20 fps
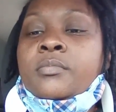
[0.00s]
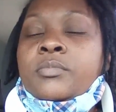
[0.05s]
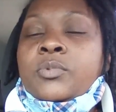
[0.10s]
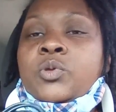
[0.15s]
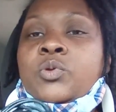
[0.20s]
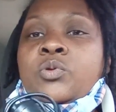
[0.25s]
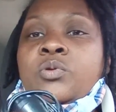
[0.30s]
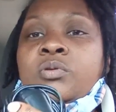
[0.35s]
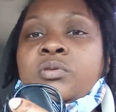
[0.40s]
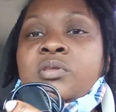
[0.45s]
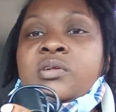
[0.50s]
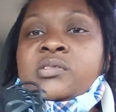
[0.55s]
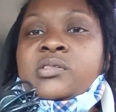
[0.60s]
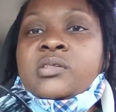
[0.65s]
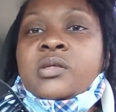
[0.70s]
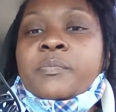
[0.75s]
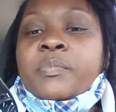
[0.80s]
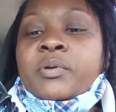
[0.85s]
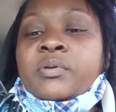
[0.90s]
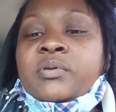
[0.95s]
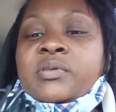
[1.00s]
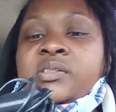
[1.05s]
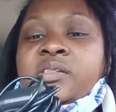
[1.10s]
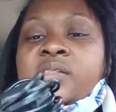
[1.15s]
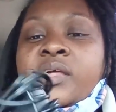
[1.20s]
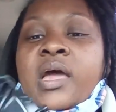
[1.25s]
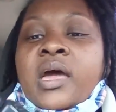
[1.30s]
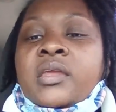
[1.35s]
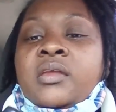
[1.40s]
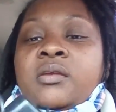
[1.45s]
You hook this up on the
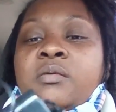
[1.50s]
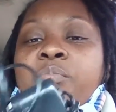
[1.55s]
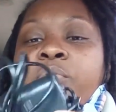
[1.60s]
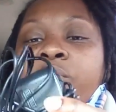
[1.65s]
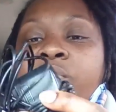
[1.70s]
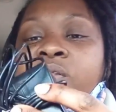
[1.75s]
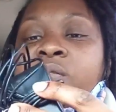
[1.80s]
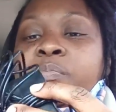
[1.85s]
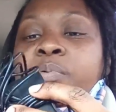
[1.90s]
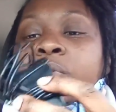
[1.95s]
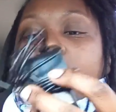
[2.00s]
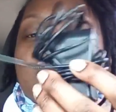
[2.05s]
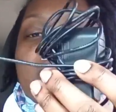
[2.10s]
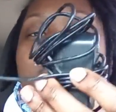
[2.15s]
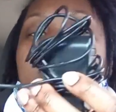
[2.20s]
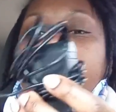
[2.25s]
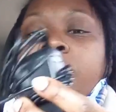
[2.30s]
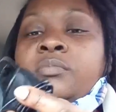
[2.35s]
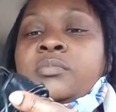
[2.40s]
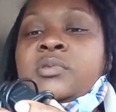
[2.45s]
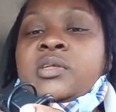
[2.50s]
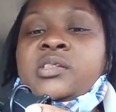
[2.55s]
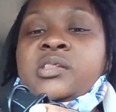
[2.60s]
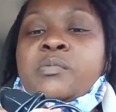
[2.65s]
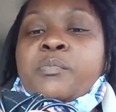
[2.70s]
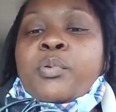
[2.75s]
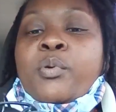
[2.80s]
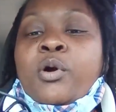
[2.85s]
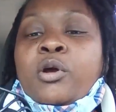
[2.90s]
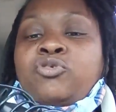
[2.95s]
side of the breast pump. This is
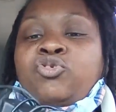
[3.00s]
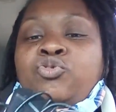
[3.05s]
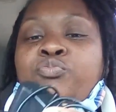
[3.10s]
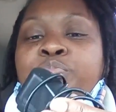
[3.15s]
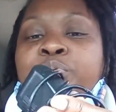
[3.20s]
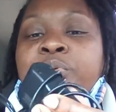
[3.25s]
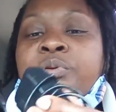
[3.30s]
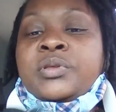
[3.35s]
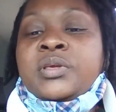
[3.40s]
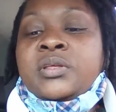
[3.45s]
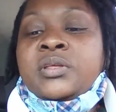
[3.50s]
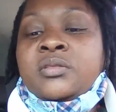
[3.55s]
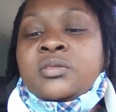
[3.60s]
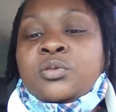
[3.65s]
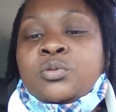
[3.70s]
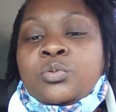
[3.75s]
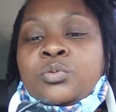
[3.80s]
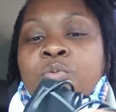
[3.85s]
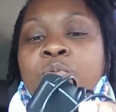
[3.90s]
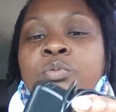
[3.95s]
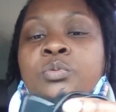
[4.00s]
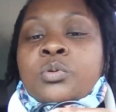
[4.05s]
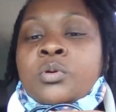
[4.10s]
the part you put into